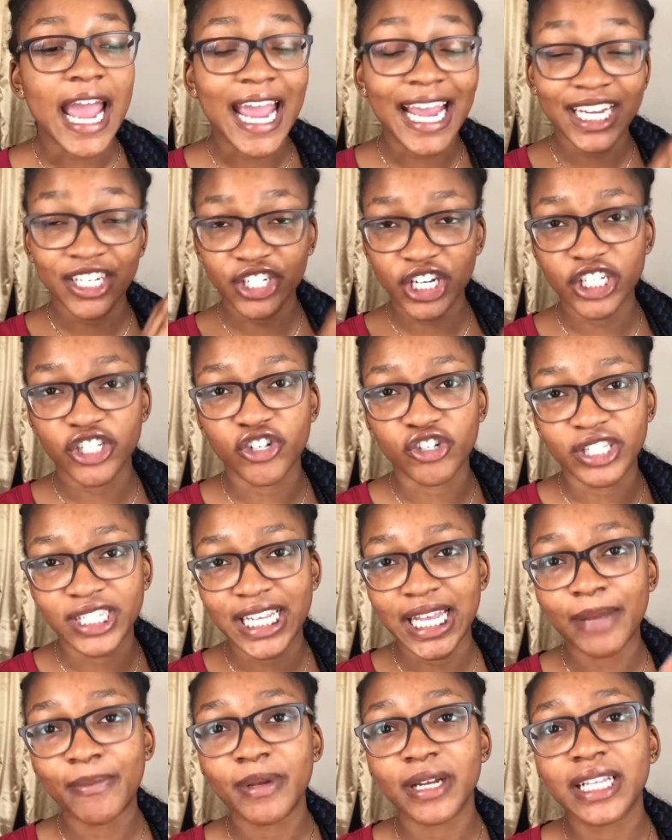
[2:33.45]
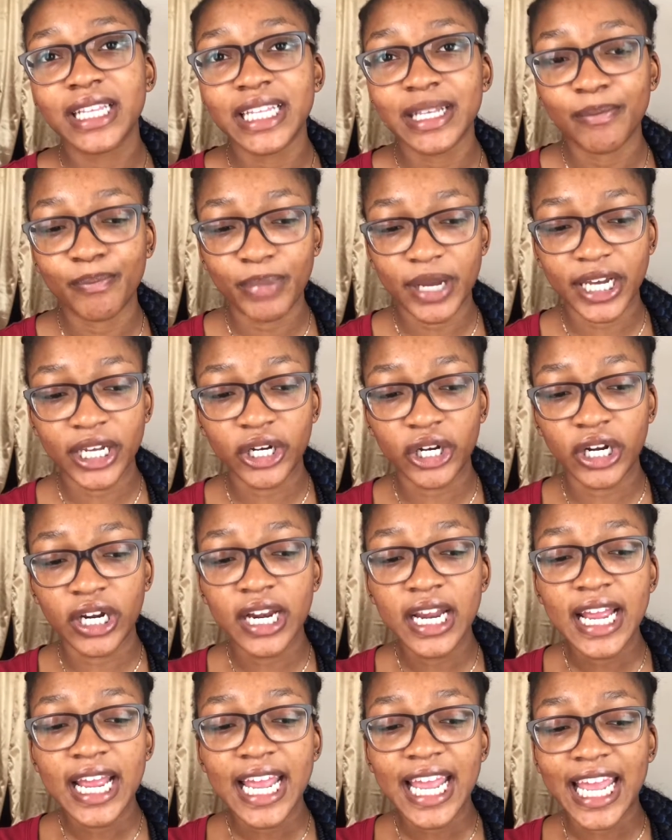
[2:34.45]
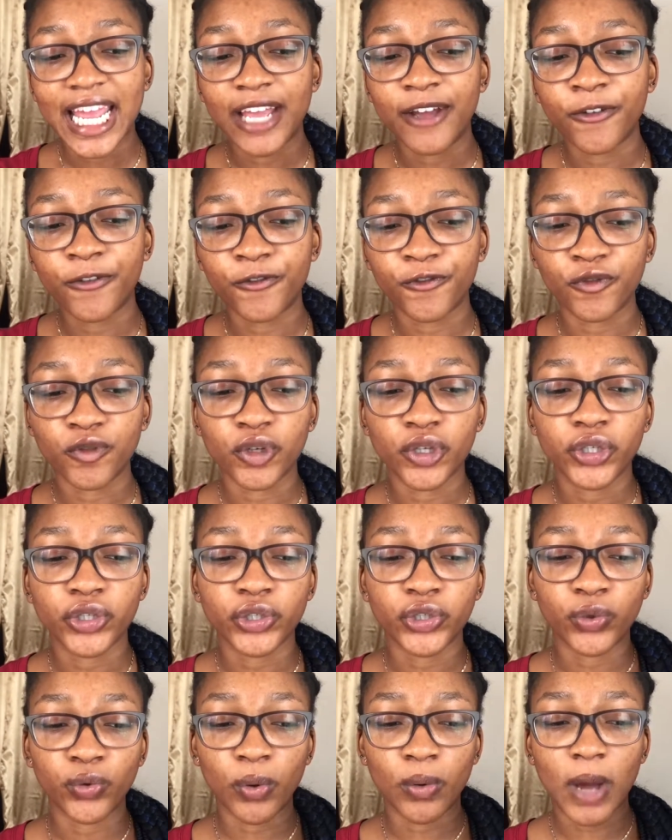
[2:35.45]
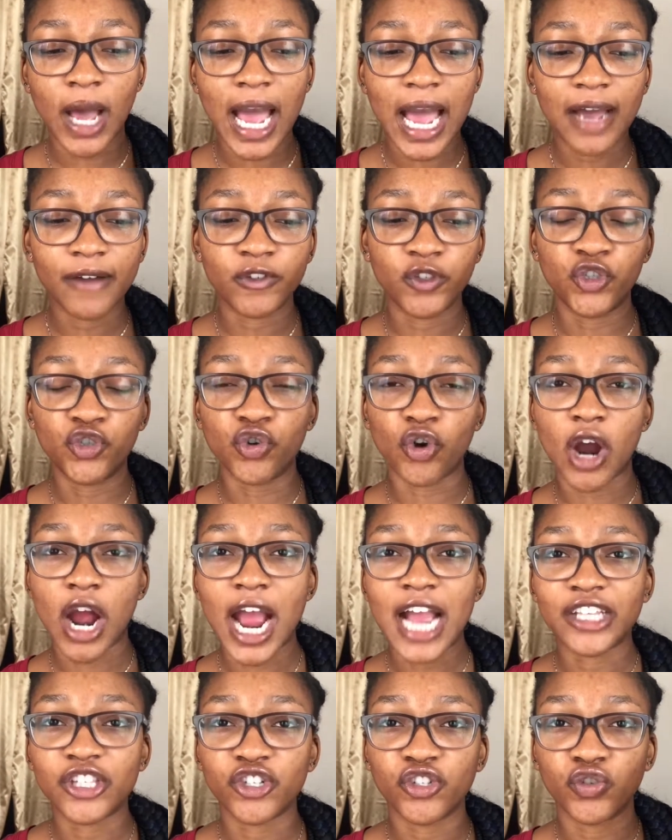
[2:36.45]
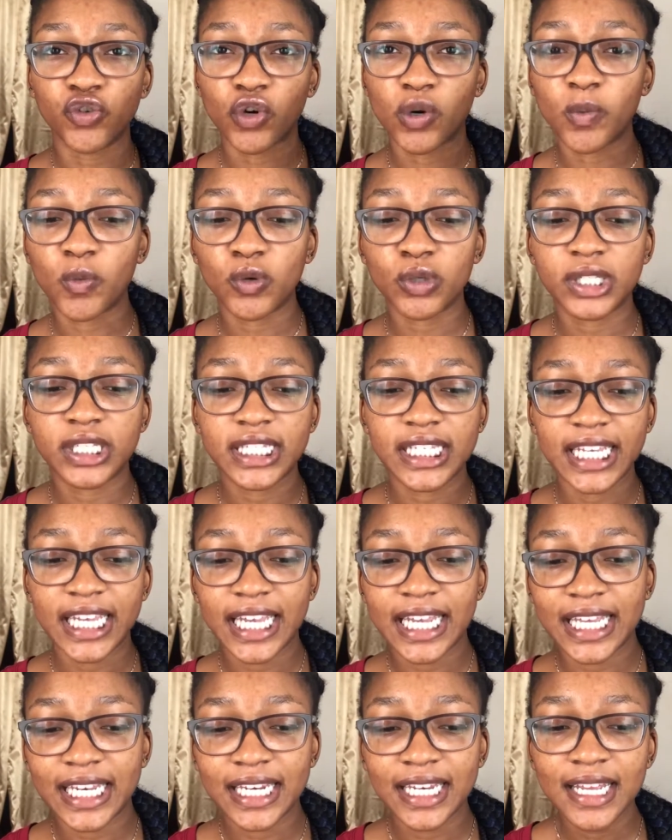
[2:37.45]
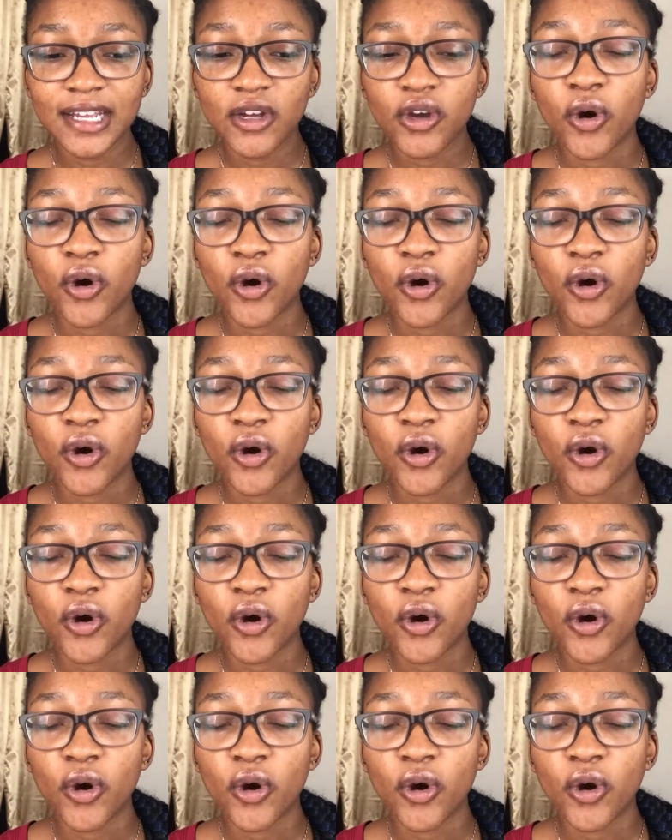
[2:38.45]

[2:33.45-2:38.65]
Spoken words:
AHAs are typically better if you have dry to normal skin,